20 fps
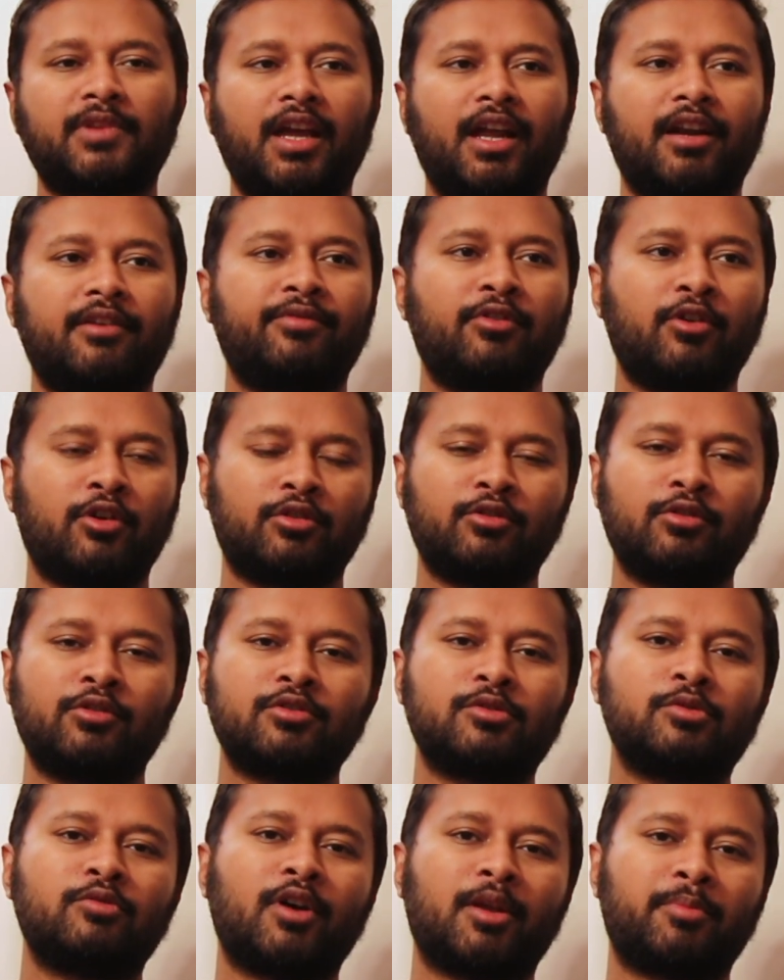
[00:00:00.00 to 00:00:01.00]
And for
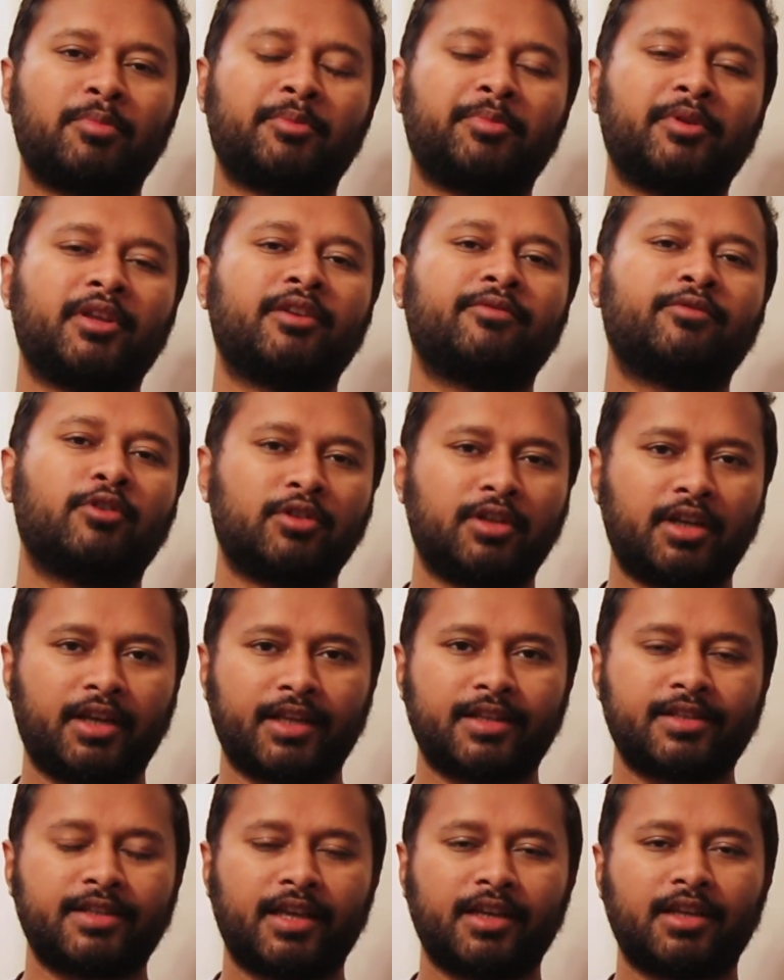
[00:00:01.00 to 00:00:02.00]
those who are preparing for the
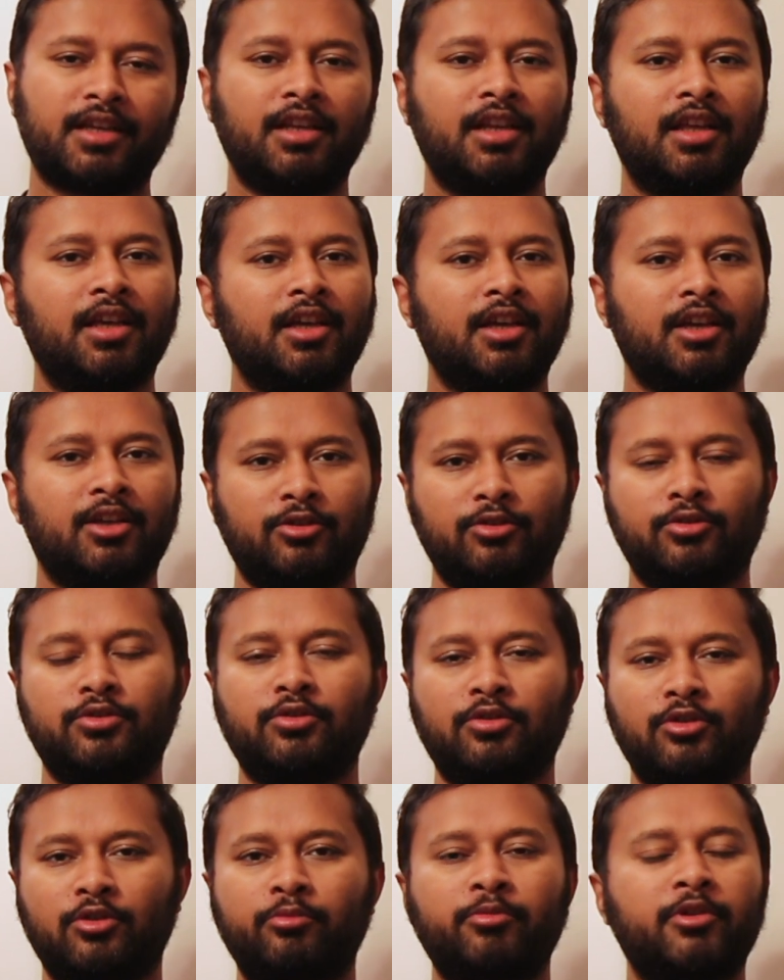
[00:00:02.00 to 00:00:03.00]
next cycle, you
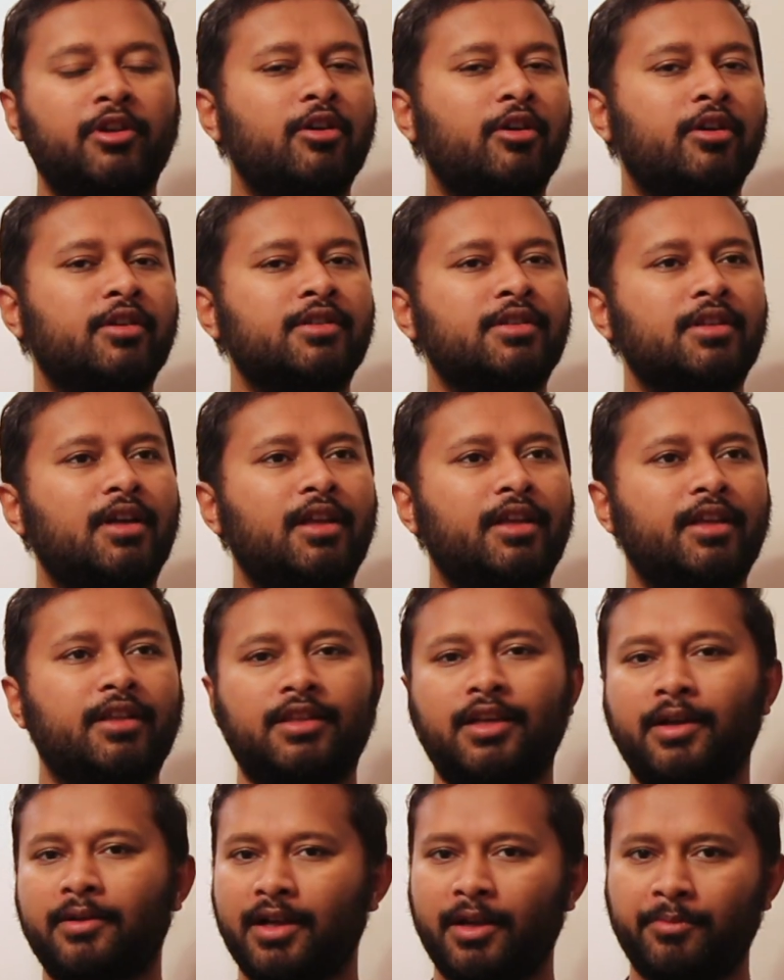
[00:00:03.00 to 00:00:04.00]
should know, because in
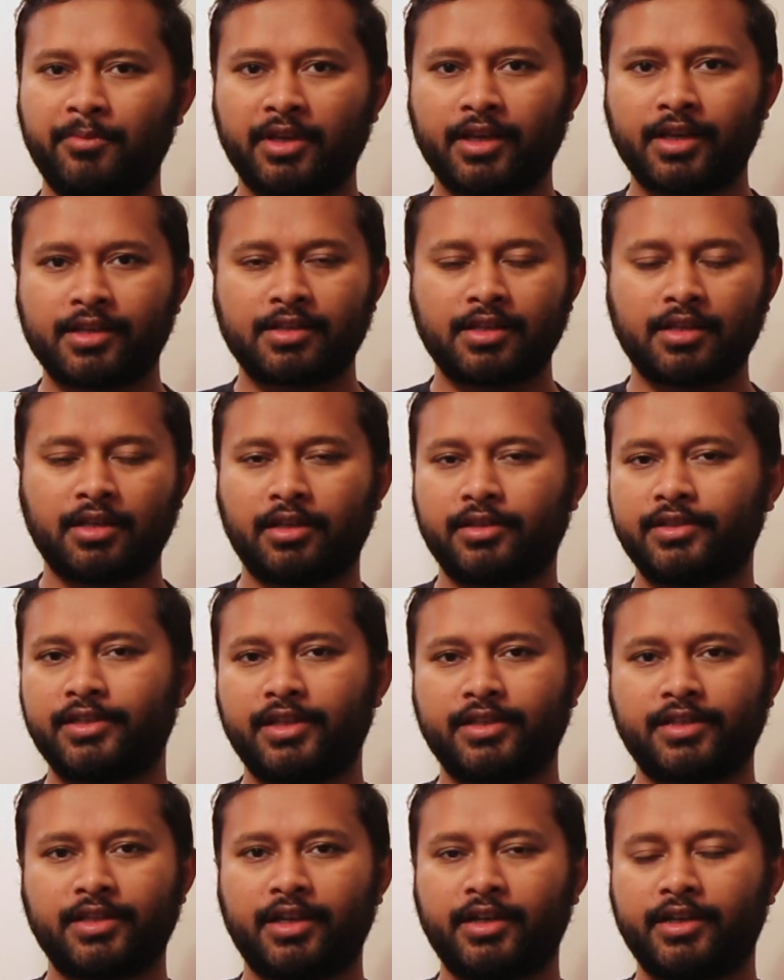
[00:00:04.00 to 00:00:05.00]
the coming
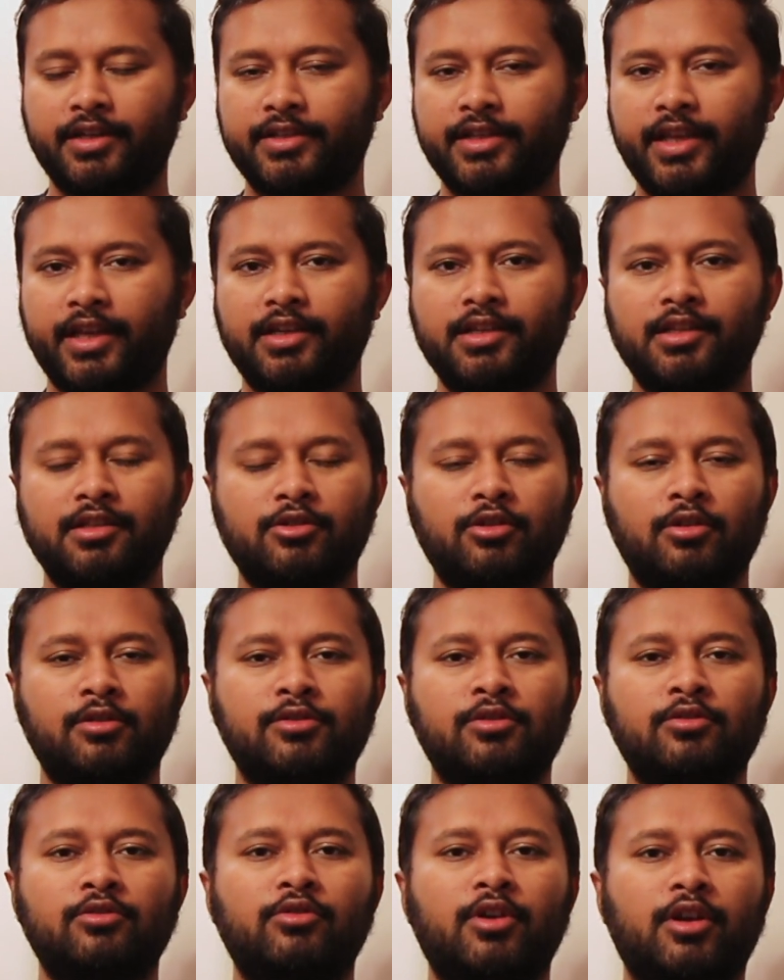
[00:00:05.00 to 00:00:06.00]
CSIR NET cycles
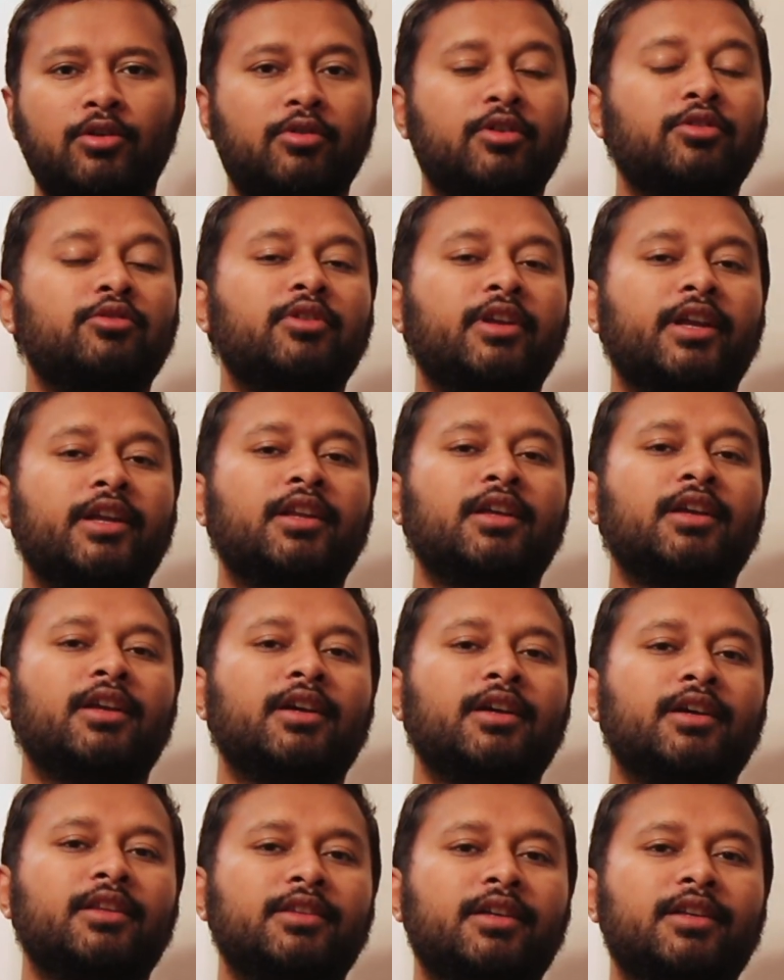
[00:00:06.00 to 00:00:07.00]
also, you are going to get
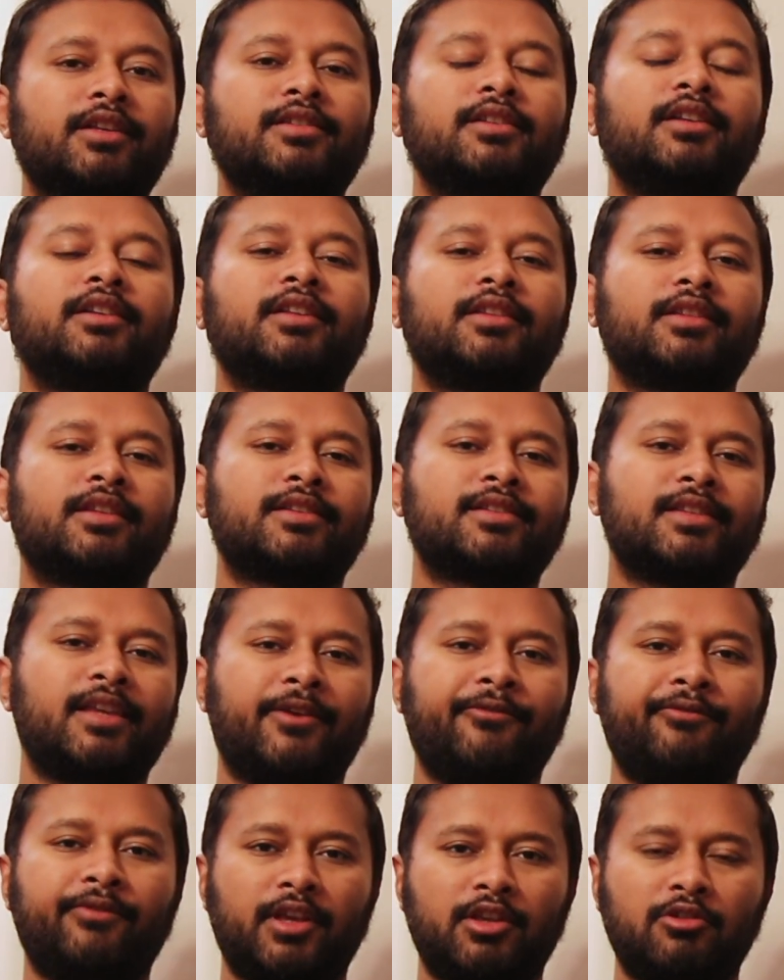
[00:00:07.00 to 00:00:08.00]
the result in the
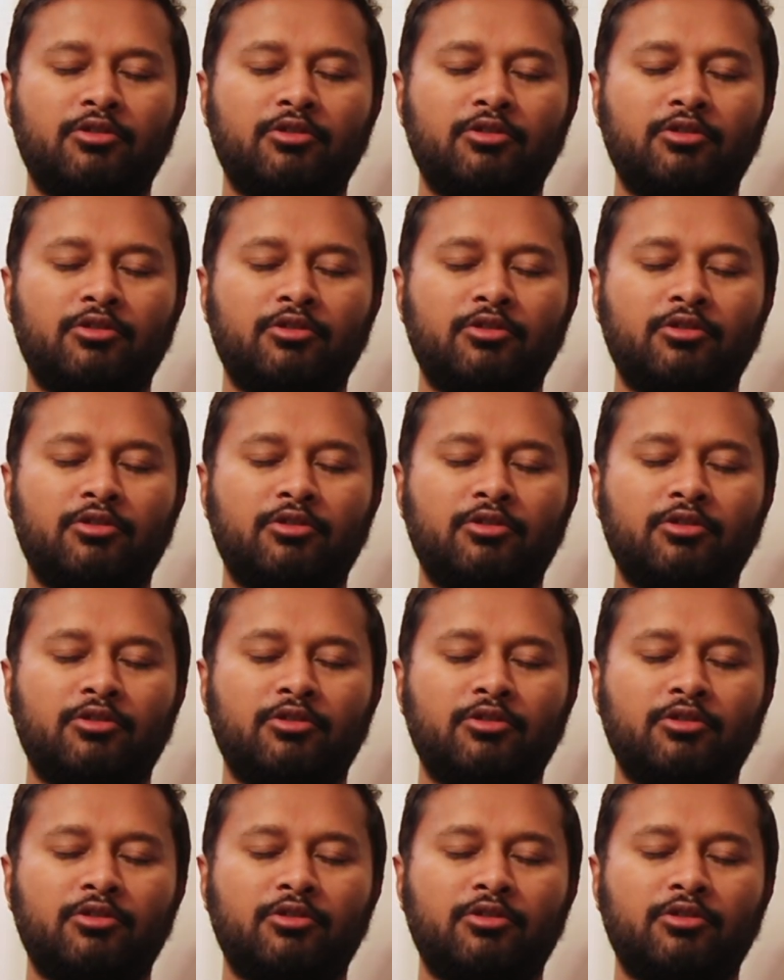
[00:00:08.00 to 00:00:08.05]
same way.